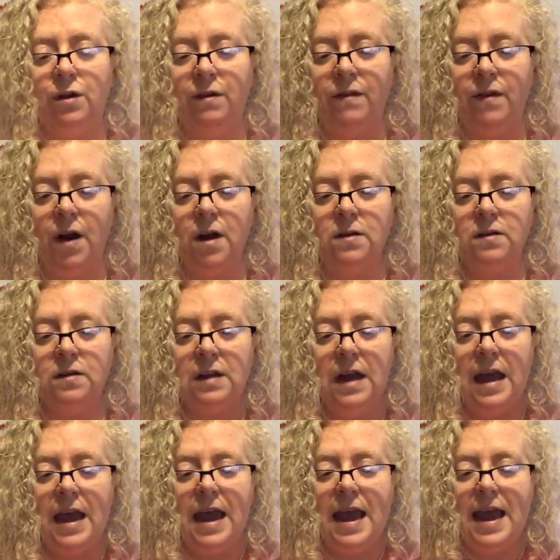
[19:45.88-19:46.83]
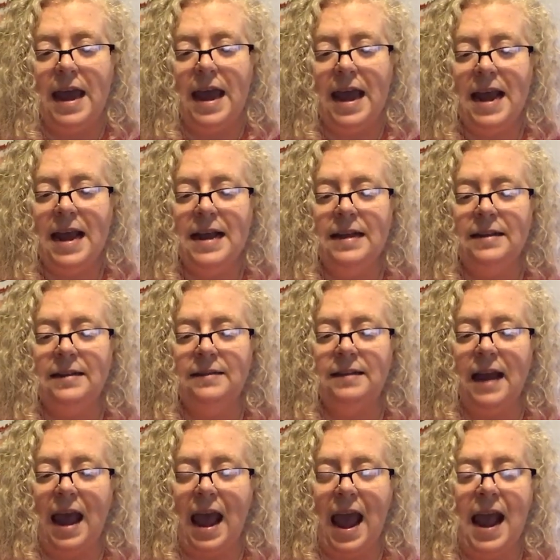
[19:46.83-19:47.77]
the physical
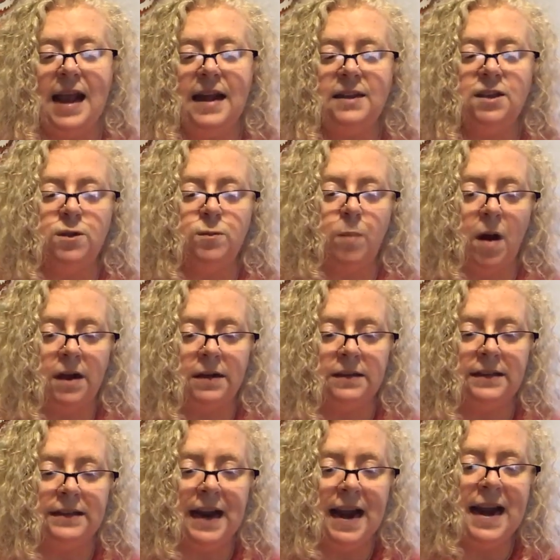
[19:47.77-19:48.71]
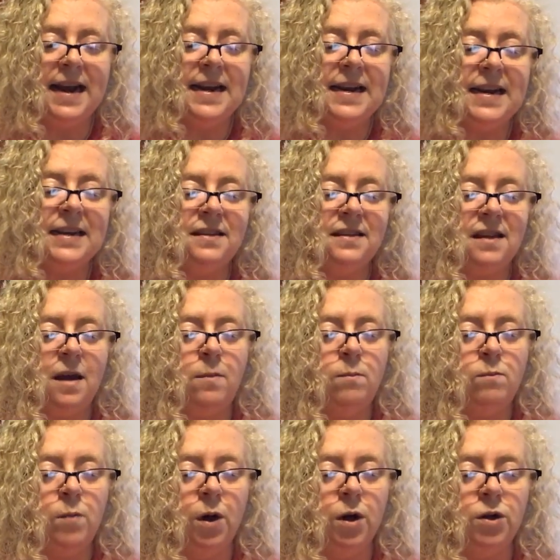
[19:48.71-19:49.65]
universe is a
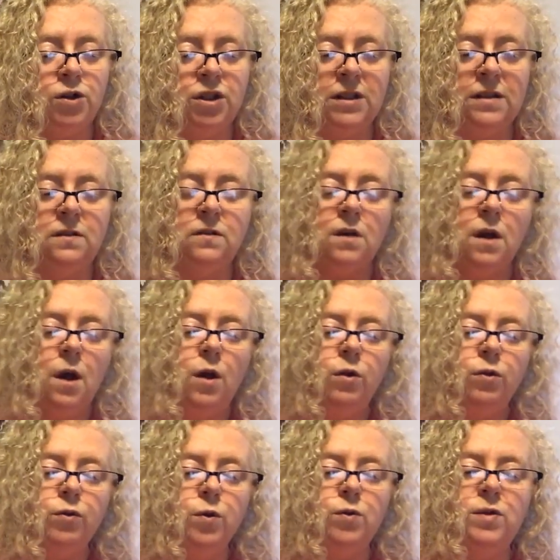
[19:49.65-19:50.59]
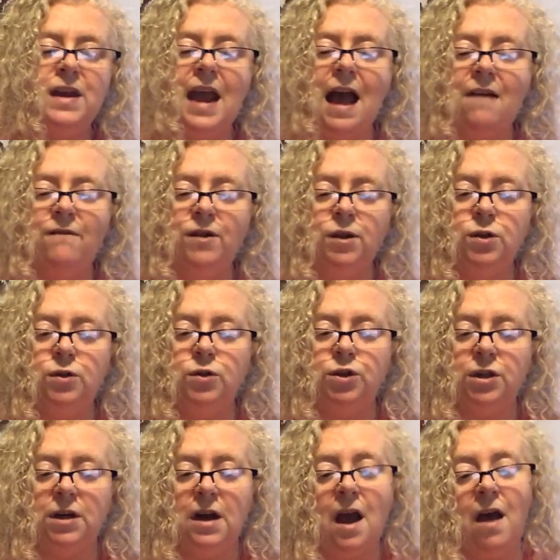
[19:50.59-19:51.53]
spontaneous emergence
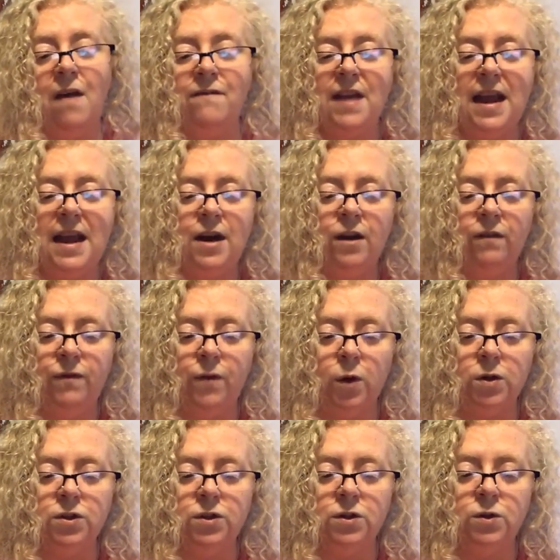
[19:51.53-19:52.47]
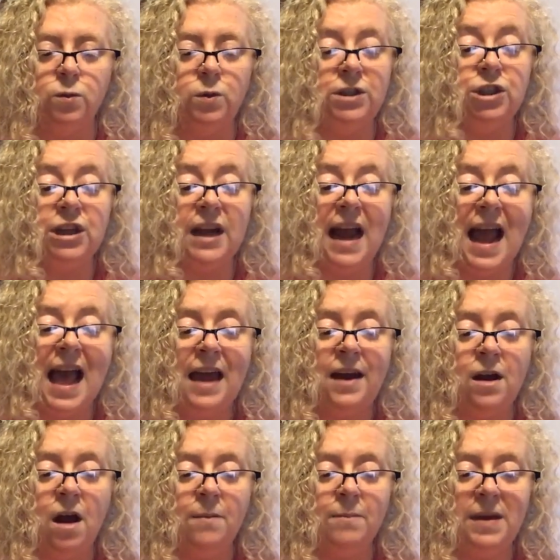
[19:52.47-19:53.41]
through the evolution of inner
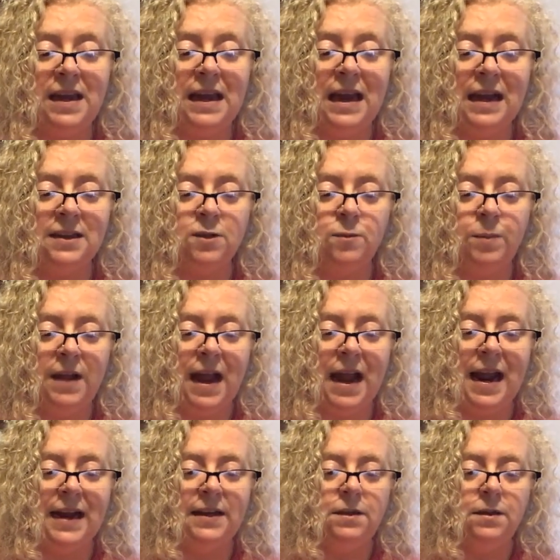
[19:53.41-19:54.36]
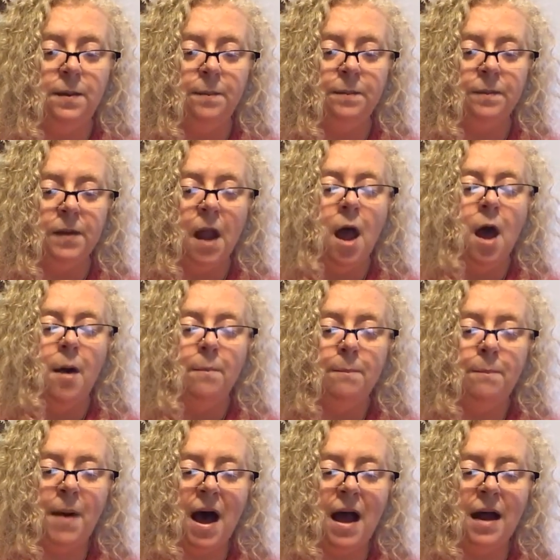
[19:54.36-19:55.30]
forces which cannot be
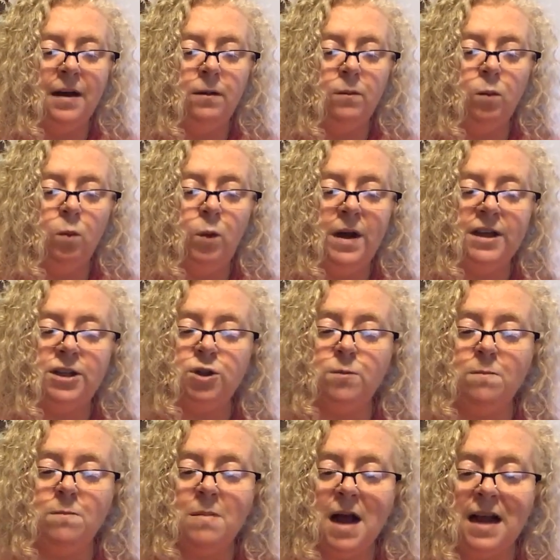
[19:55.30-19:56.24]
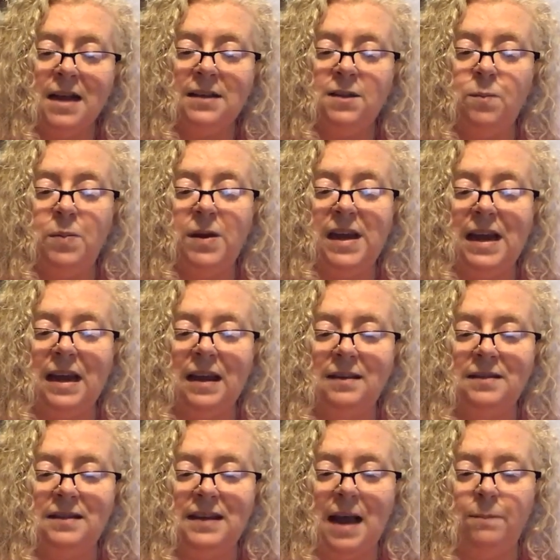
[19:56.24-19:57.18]
explained, but
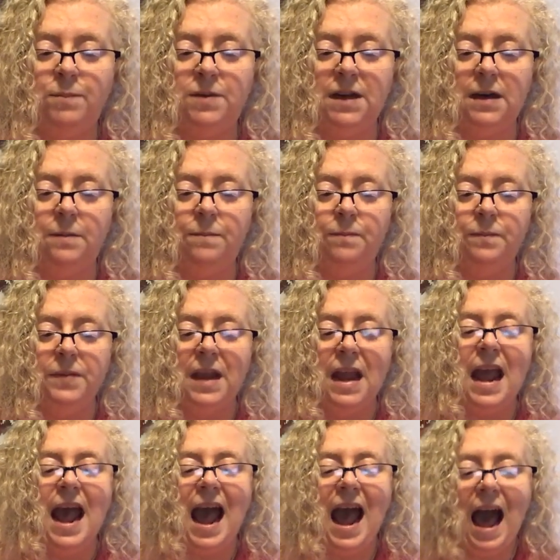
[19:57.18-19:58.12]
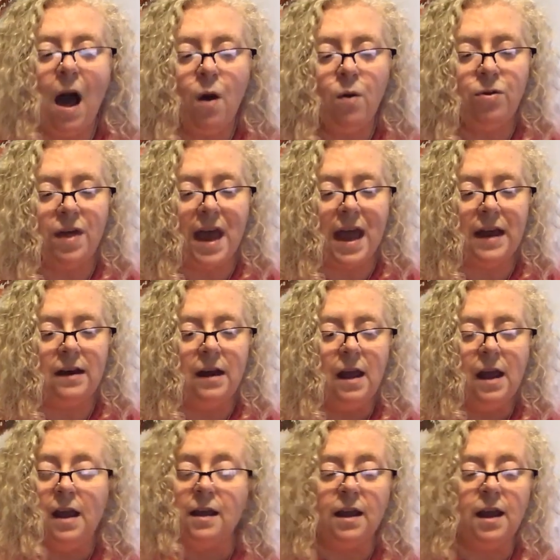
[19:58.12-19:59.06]
which must be accepted,
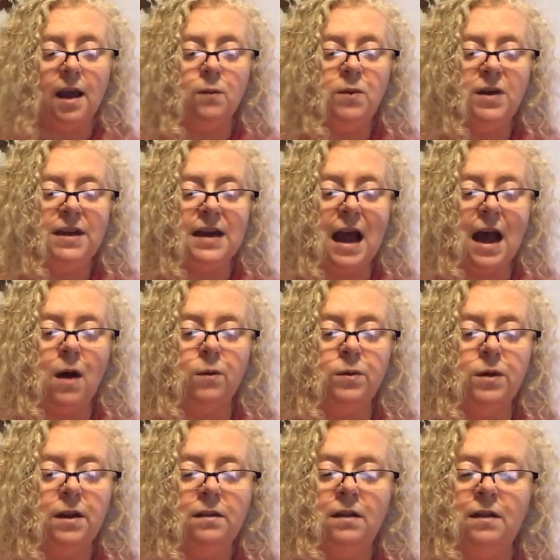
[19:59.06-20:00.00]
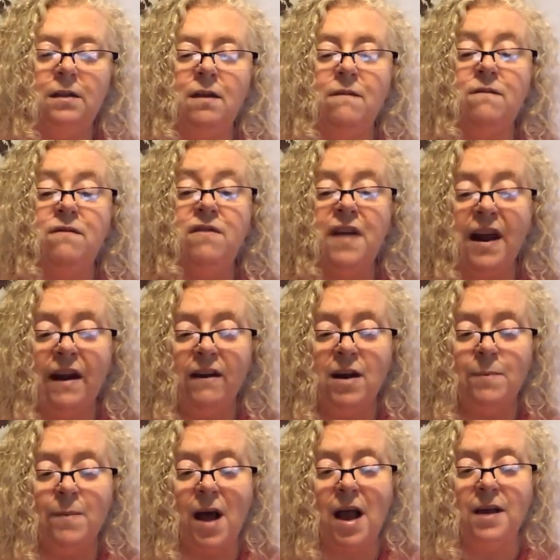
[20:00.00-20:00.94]
How then can we
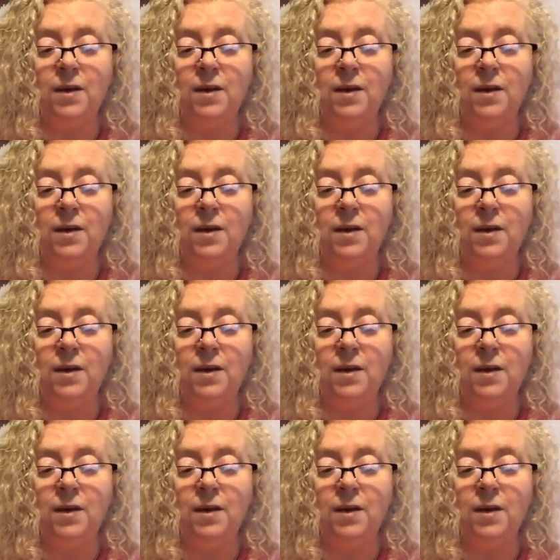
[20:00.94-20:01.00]
doubt